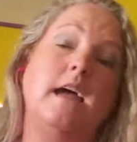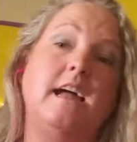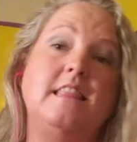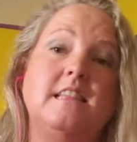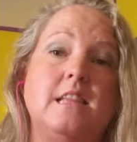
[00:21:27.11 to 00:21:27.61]

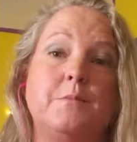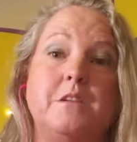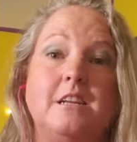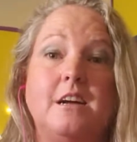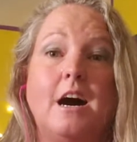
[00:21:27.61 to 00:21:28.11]
And then I'm
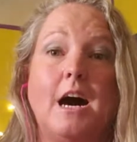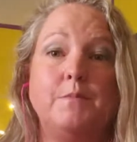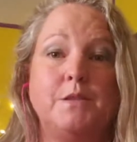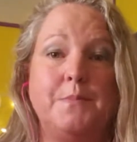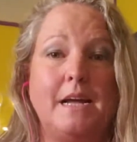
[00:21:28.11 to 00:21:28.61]
going to hop
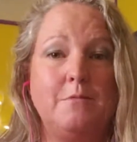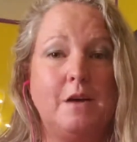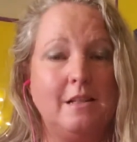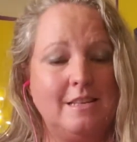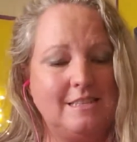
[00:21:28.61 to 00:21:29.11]
to bed
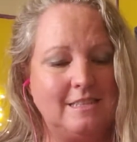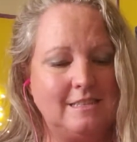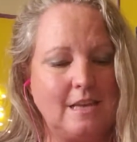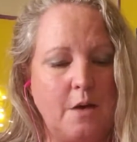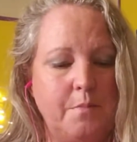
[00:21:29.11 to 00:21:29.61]
while this
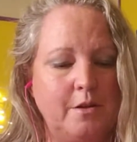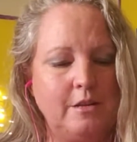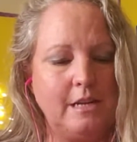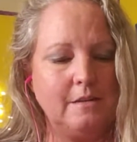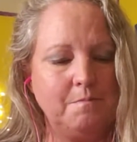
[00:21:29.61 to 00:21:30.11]
is
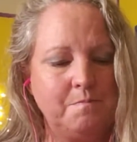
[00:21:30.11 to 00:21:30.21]
uploading.